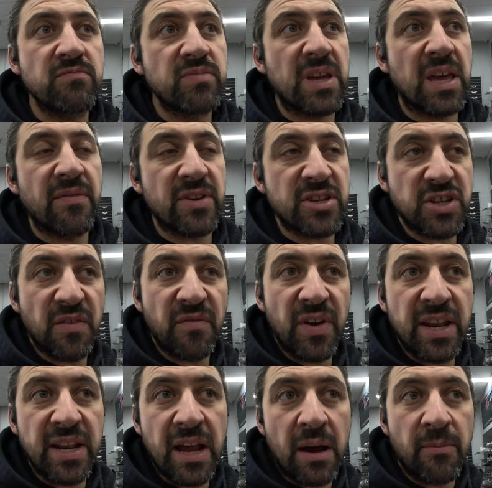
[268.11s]
Give us your
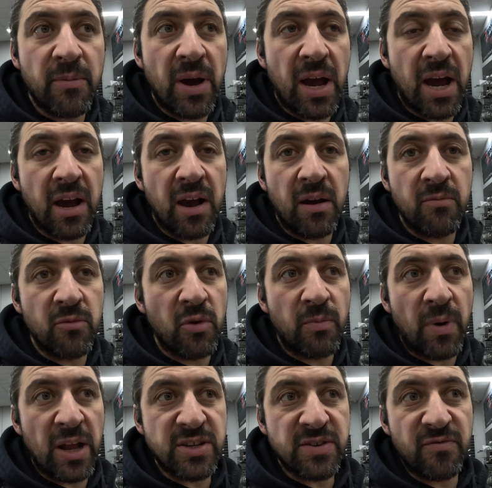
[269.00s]
VIN number and we'll
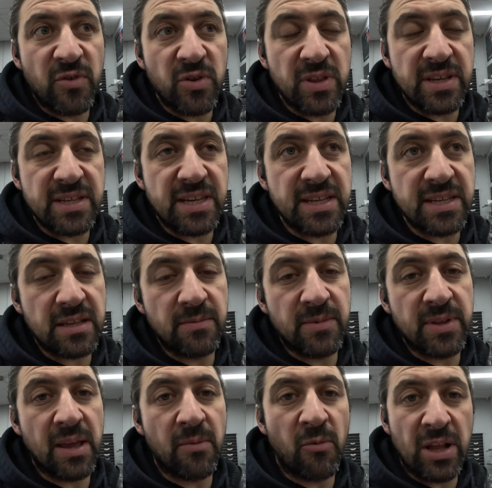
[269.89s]
punch it through the
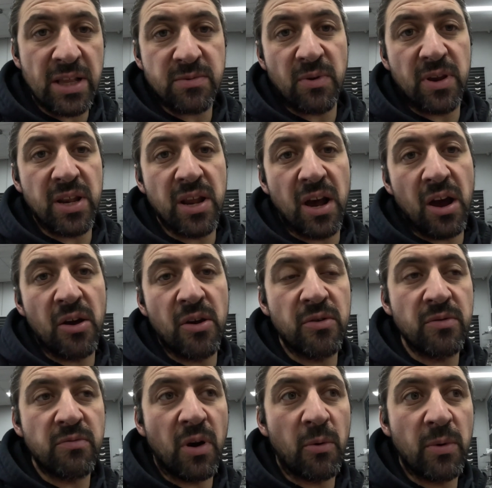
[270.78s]
system, and then once we
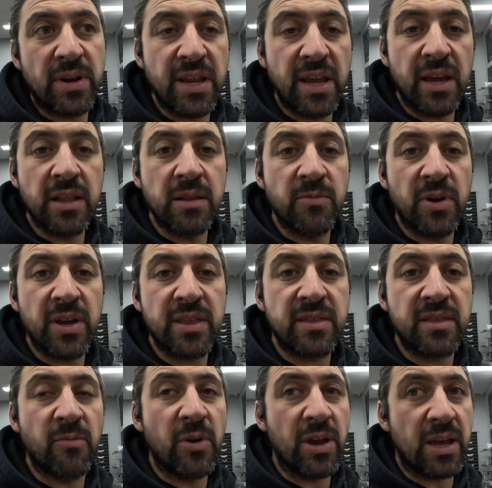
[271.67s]
know what we're dealing
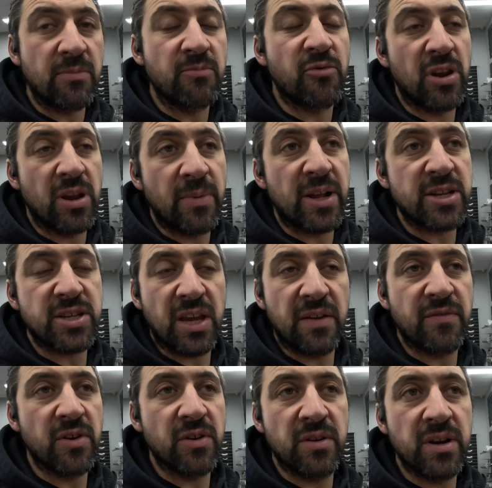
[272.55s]
with, then we can pretty much
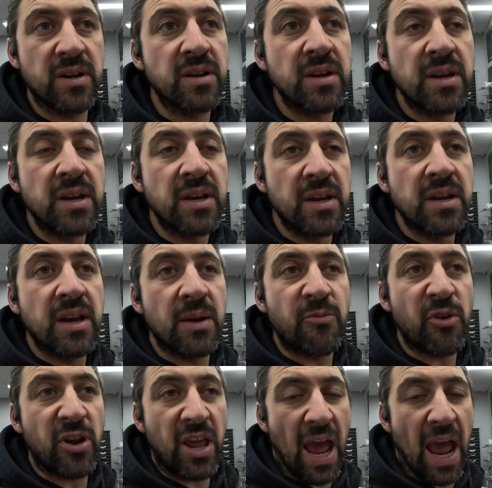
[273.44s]
give you a
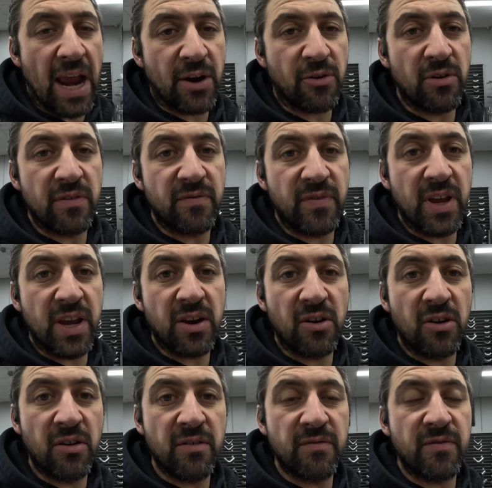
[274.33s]
pretty accurate
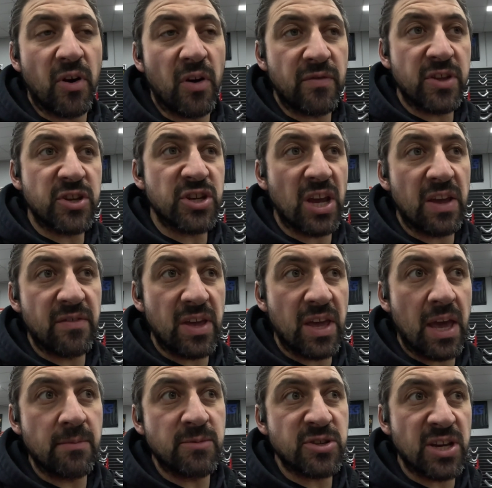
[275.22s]
figure of your
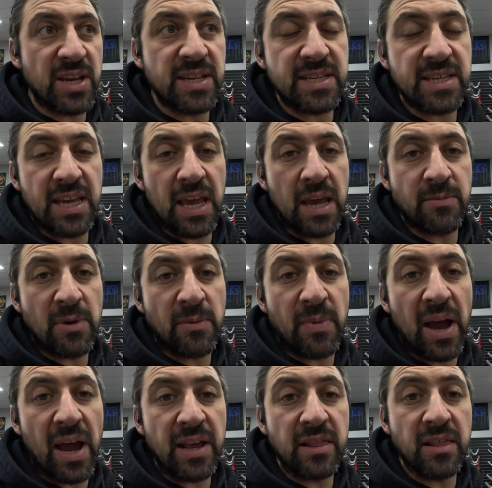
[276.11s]
GVM, GCM and
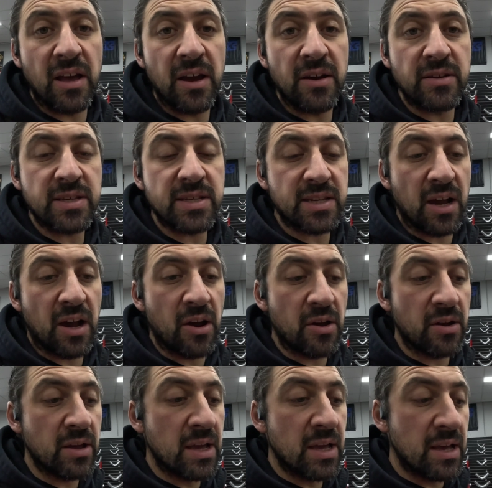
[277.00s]
payload.
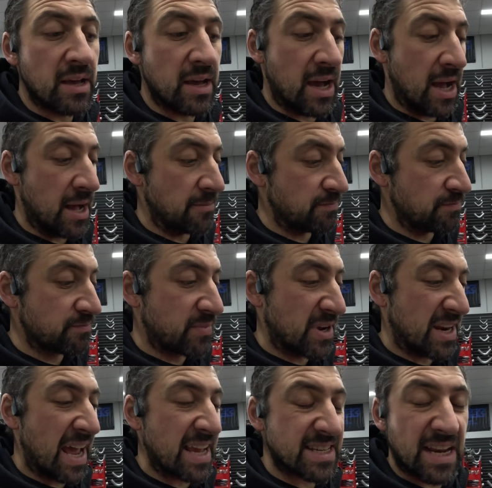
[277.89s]
So
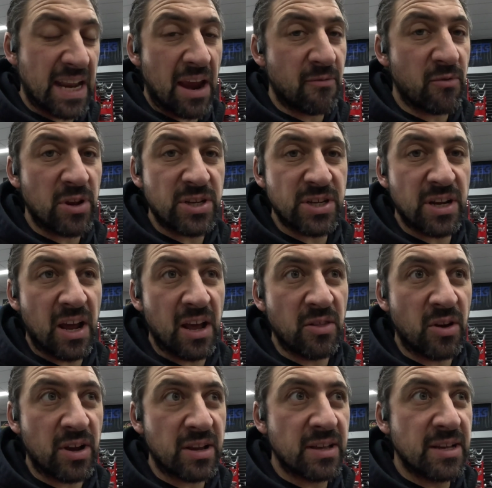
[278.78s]
but as an average, you know,
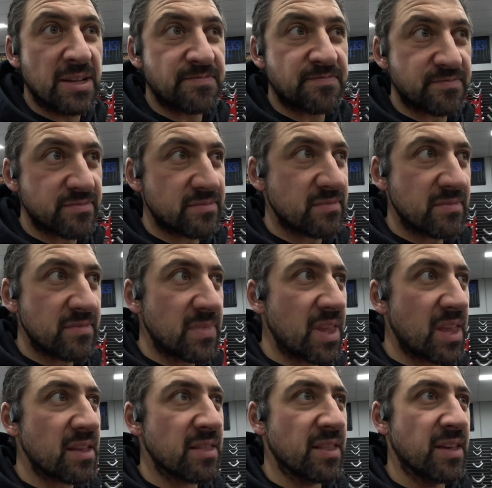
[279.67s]
like
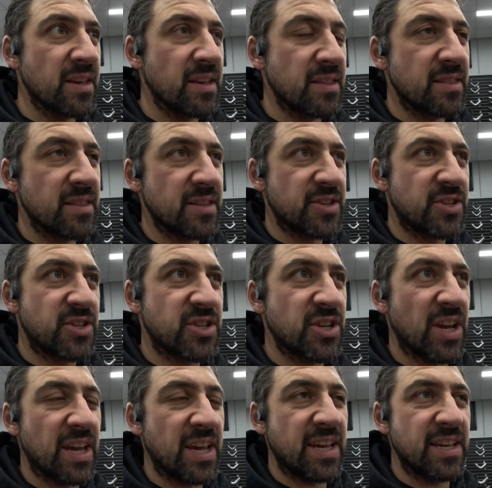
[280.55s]
the
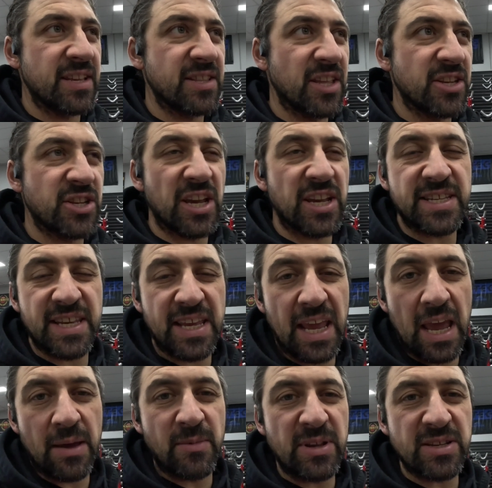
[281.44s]

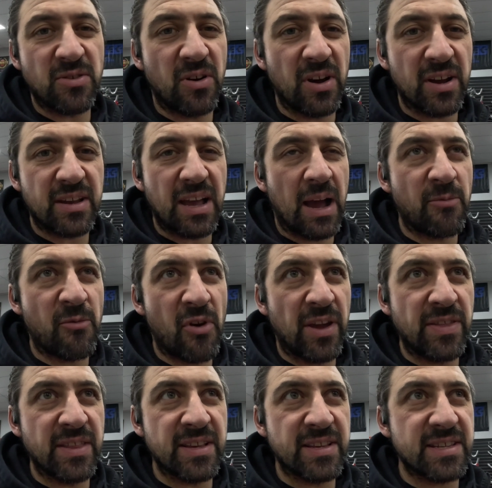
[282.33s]
GCM is like up
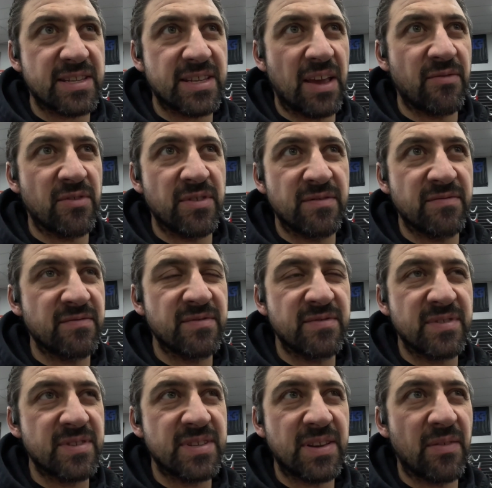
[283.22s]
around the
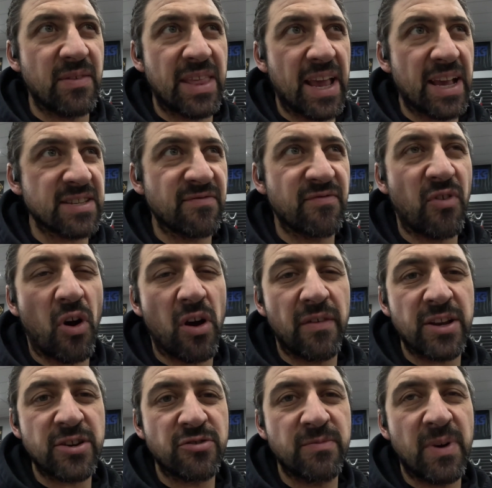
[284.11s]

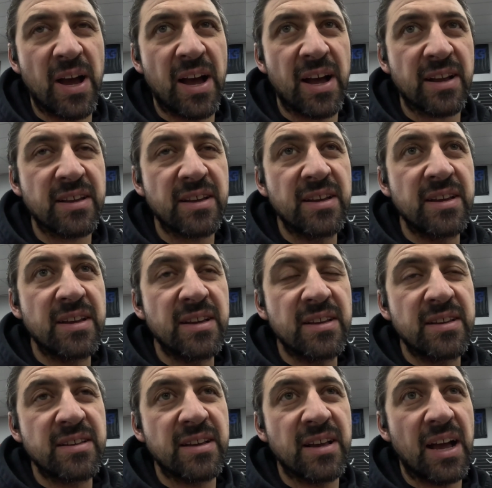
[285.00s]
7,500 mark,
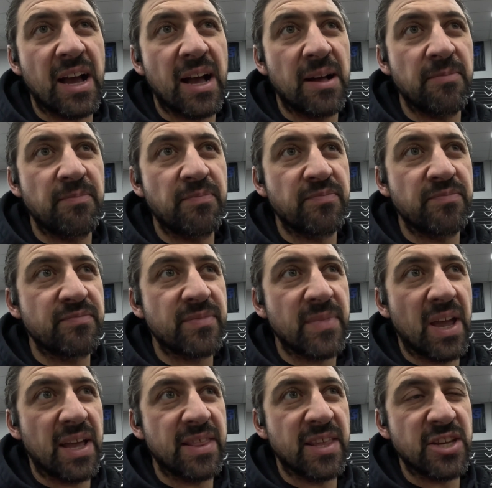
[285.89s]

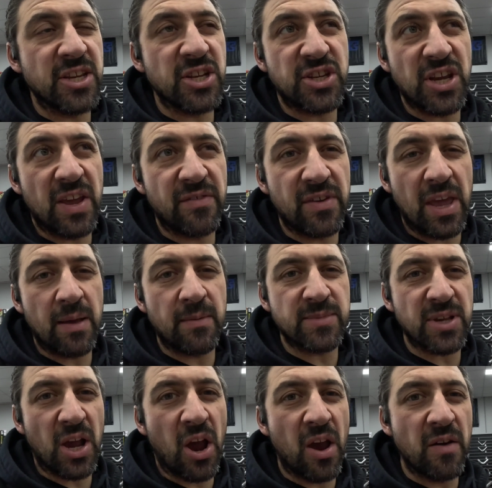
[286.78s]
and then your
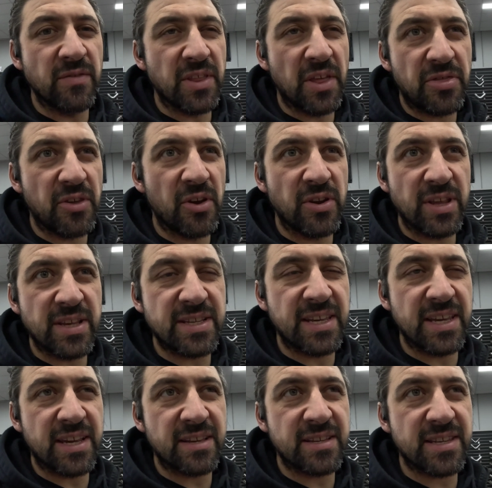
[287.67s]
GVM's over the
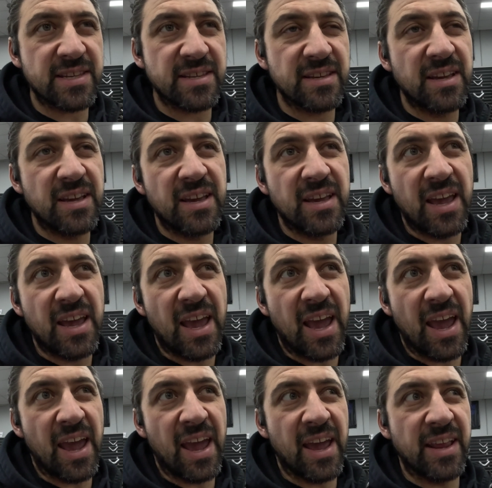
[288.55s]
36,
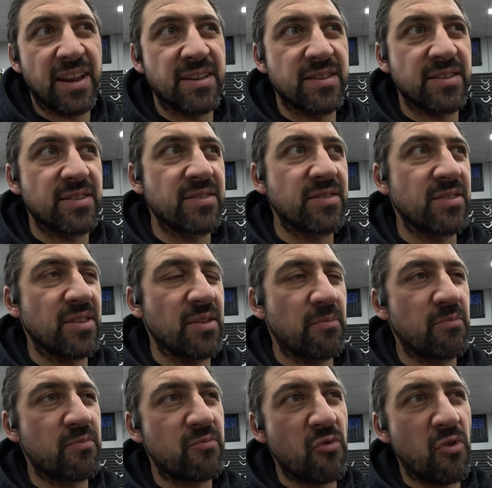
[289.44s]
and the
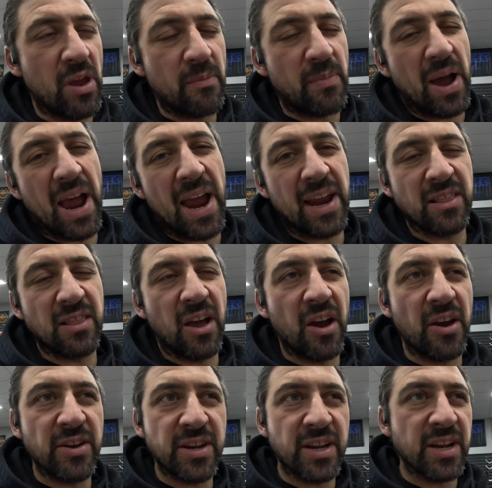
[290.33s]
rear
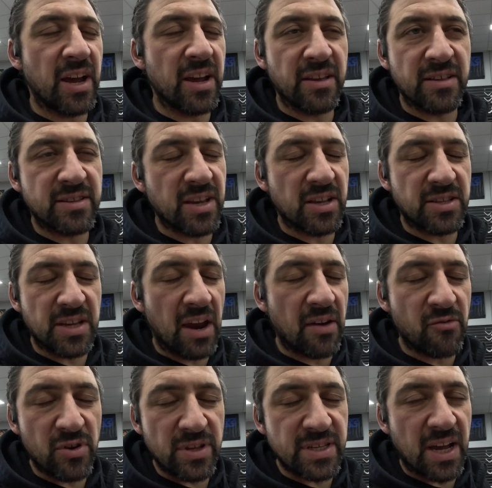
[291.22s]
payload, you know, it's
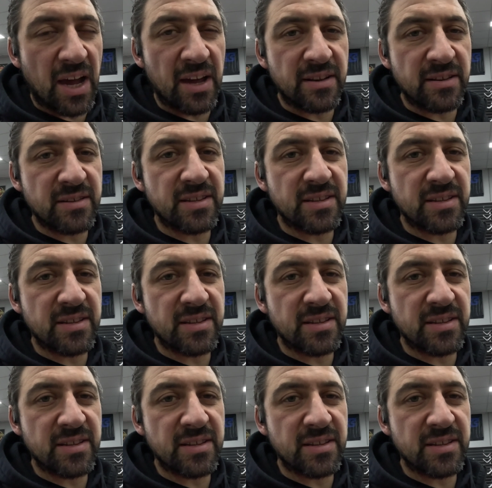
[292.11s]
over a ton.